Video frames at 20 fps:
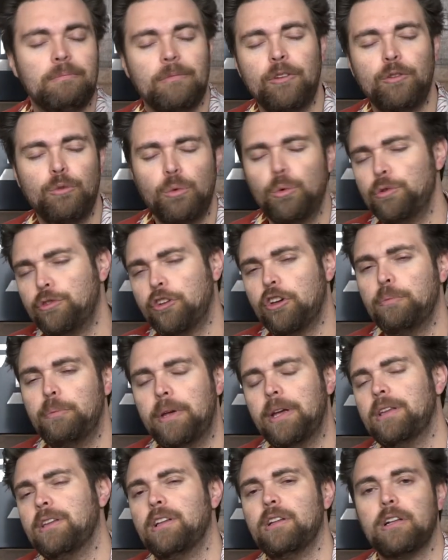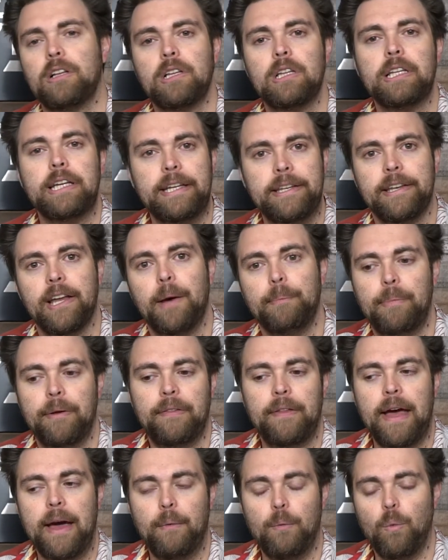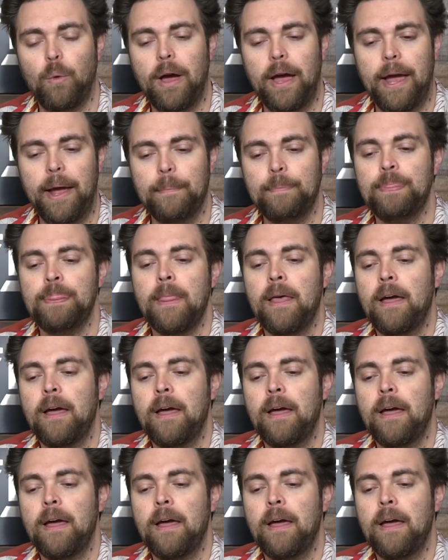the rules could be a little cleaned up in that way.